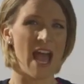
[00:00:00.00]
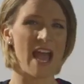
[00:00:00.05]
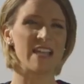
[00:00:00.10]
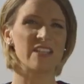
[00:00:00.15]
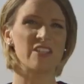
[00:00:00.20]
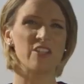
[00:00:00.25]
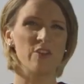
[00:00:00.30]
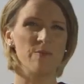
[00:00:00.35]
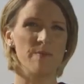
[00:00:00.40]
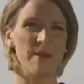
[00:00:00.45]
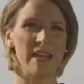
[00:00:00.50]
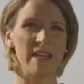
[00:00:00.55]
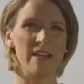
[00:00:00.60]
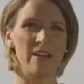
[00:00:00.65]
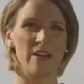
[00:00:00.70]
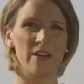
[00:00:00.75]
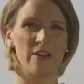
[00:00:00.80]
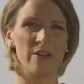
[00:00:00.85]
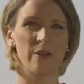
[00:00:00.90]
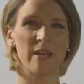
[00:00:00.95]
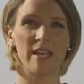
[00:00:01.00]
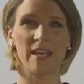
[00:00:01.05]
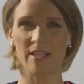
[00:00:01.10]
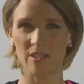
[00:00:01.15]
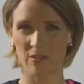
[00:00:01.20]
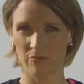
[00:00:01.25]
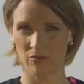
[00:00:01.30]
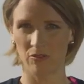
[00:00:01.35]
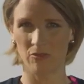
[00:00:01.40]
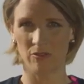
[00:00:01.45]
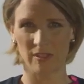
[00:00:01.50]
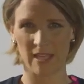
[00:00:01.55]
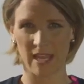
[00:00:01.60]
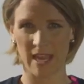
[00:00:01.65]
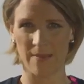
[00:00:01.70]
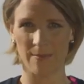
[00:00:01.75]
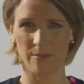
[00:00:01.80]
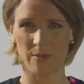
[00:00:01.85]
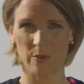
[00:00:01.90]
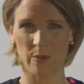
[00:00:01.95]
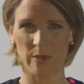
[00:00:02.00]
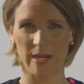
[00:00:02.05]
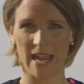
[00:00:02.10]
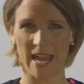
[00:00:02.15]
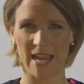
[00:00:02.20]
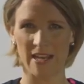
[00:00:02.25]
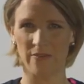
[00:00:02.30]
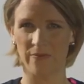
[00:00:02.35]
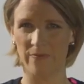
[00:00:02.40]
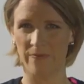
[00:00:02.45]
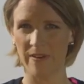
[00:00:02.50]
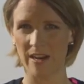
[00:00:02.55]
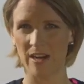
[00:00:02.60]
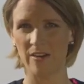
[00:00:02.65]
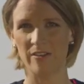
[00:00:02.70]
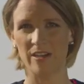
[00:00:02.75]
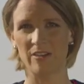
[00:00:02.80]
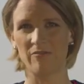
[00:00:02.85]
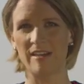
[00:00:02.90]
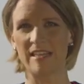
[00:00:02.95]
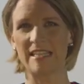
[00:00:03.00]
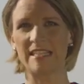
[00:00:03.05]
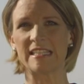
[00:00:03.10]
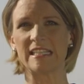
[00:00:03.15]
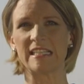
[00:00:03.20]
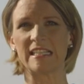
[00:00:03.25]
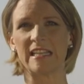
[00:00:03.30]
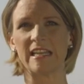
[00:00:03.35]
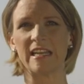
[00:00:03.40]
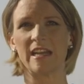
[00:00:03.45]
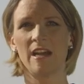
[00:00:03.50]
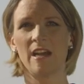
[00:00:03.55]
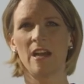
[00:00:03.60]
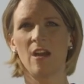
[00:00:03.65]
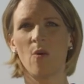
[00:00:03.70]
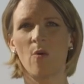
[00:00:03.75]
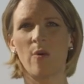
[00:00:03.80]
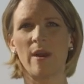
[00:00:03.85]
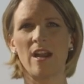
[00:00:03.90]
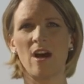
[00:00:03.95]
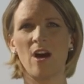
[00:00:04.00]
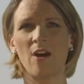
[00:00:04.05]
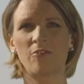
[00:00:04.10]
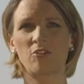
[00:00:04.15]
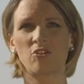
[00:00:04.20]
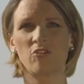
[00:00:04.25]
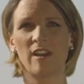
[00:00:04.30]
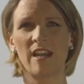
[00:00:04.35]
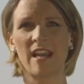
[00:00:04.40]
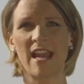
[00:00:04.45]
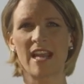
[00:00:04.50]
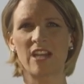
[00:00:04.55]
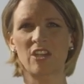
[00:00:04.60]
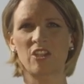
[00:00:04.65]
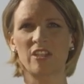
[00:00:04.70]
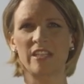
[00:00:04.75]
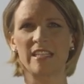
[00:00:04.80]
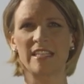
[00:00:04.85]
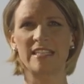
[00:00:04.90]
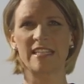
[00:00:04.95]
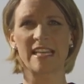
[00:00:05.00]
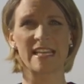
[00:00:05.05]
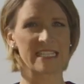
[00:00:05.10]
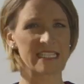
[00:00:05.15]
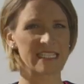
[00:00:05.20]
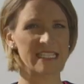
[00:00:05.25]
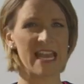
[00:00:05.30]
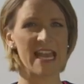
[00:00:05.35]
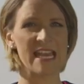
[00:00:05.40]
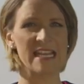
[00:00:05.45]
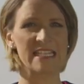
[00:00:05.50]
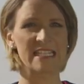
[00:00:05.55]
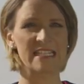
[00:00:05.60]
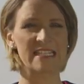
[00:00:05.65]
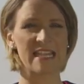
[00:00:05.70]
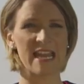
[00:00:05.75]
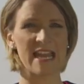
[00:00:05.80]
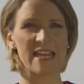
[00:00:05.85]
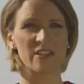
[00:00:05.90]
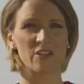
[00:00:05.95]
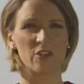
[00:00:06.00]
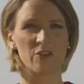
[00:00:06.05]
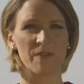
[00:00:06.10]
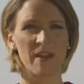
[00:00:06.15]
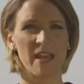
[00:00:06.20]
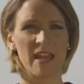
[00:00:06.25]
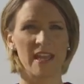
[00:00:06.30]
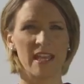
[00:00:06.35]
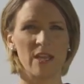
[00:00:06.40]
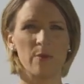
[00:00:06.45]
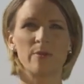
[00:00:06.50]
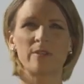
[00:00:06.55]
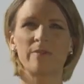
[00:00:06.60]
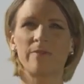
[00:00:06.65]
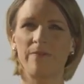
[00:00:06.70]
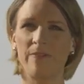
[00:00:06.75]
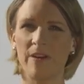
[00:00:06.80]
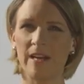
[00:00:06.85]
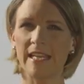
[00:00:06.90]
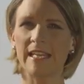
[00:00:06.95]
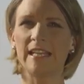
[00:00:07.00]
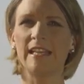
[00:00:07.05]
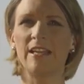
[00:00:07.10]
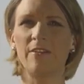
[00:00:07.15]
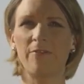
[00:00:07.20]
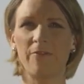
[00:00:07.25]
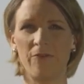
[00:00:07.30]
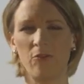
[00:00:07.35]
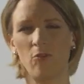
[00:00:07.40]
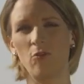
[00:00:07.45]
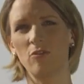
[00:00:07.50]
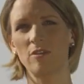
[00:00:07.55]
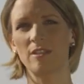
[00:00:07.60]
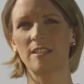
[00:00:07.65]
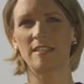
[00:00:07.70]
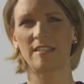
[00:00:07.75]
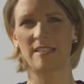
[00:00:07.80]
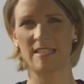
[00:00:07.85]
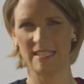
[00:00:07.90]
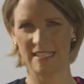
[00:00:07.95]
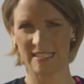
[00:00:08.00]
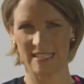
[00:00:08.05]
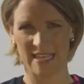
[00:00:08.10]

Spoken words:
As you may know, his rule came to an end very recently when, after elections and a tense standoff, he was finally forced to